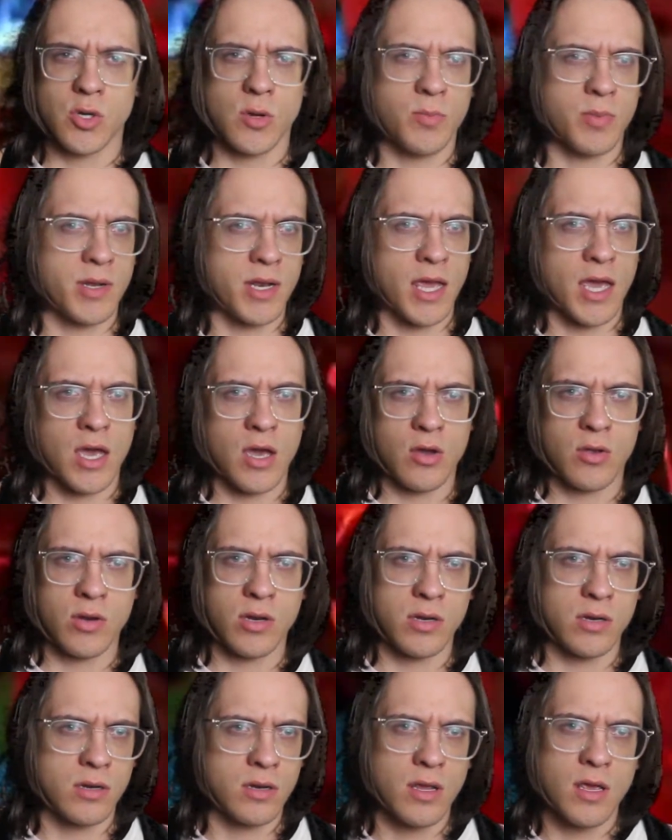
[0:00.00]
tripping out
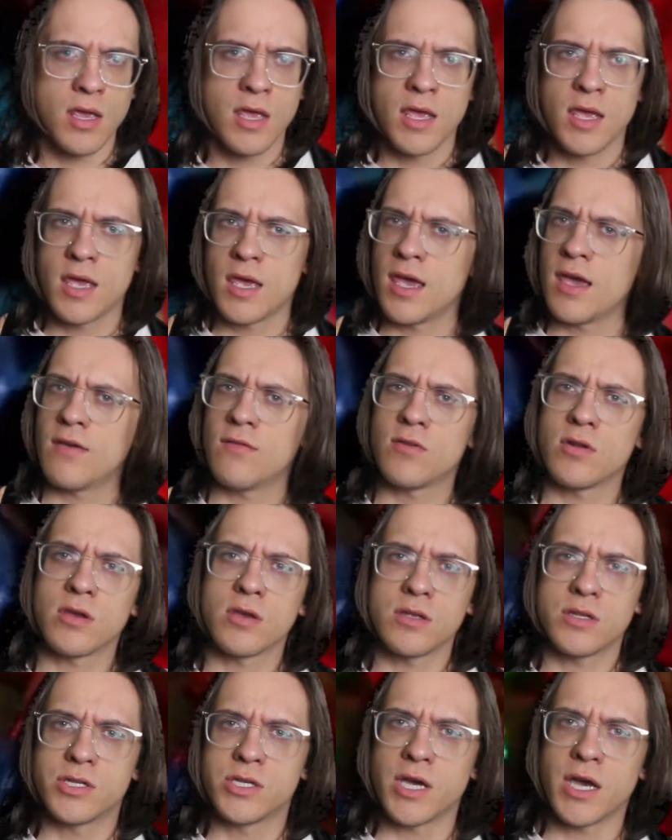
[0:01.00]
and having a good